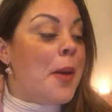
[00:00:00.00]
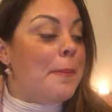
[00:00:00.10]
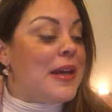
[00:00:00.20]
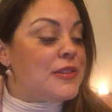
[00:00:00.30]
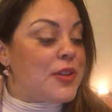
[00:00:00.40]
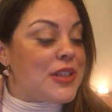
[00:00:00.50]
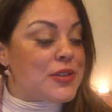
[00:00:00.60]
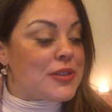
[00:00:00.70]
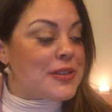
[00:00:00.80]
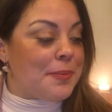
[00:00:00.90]
But so
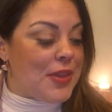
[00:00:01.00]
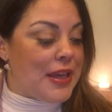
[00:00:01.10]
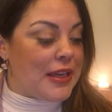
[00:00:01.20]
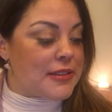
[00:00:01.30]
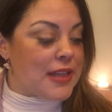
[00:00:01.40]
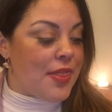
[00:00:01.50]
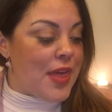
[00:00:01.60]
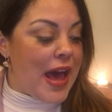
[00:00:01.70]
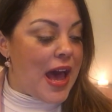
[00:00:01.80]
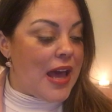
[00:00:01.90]
these are some things
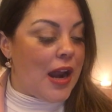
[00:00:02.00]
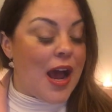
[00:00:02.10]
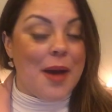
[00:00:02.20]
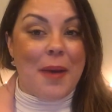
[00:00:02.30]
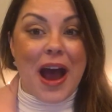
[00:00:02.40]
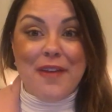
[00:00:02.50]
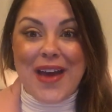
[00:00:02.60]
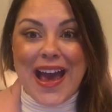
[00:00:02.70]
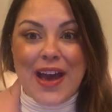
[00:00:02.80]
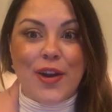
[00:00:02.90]
that I've
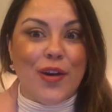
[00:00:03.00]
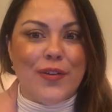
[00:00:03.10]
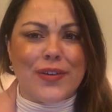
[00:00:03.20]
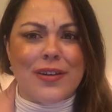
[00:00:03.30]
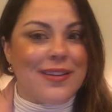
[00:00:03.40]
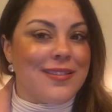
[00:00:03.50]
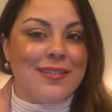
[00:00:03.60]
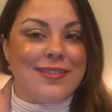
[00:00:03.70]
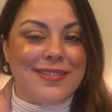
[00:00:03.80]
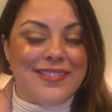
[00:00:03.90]
had
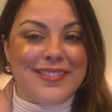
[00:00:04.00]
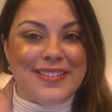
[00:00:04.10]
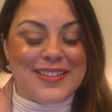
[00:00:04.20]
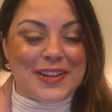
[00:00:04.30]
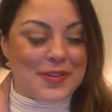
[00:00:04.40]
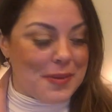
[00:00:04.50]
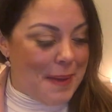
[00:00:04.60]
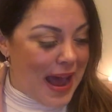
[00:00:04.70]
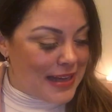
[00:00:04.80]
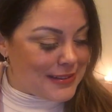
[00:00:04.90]
over, you know, the
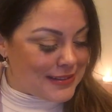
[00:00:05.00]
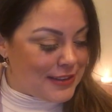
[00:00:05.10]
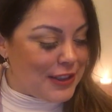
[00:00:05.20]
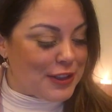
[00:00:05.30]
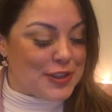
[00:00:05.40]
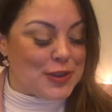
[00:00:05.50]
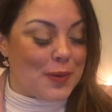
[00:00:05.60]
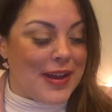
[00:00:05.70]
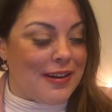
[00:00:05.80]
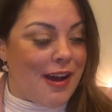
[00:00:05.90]
past years or
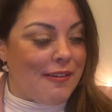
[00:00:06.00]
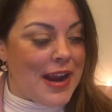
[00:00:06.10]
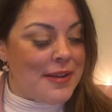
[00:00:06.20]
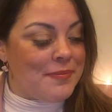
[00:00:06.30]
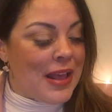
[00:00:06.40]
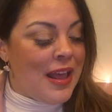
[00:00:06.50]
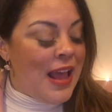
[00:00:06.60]
whatnot, right?